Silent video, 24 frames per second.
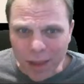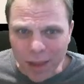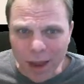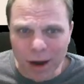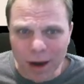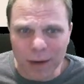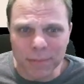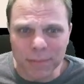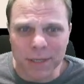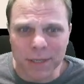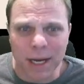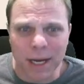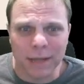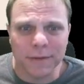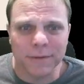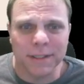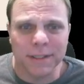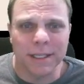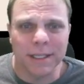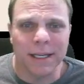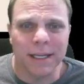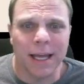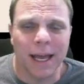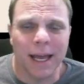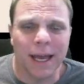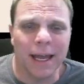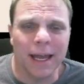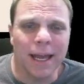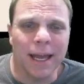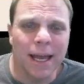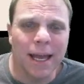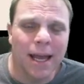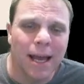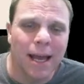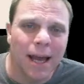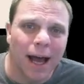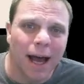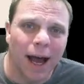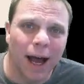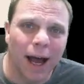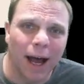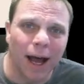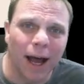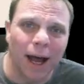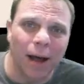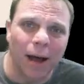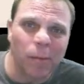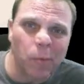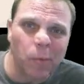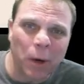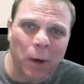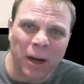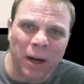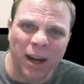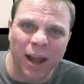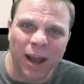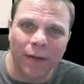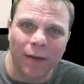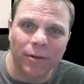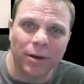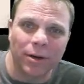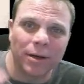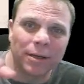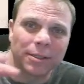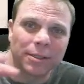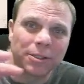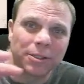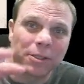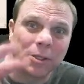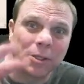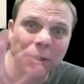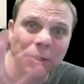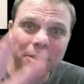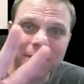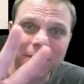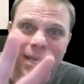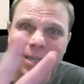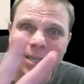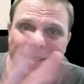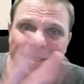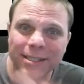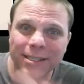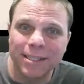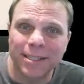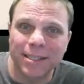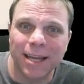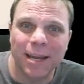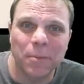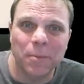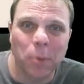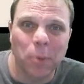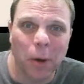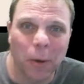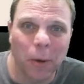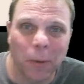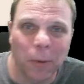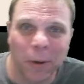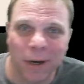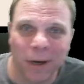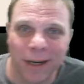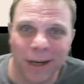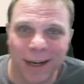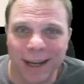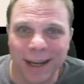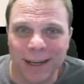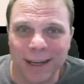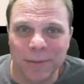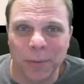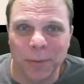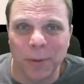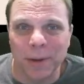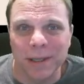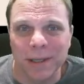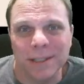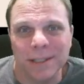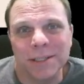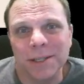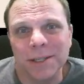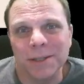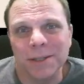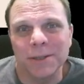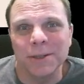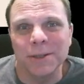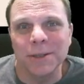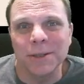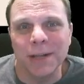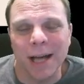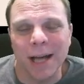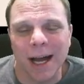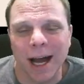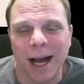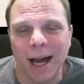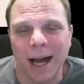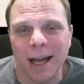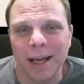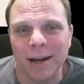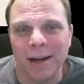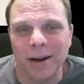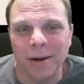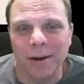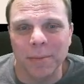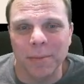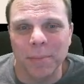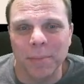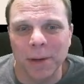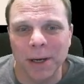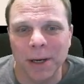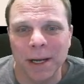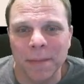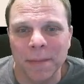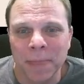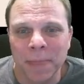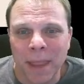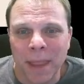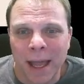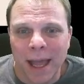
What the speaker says: Our objectives today, we're going to cover two sections, 9.1 and 9.2 in our book.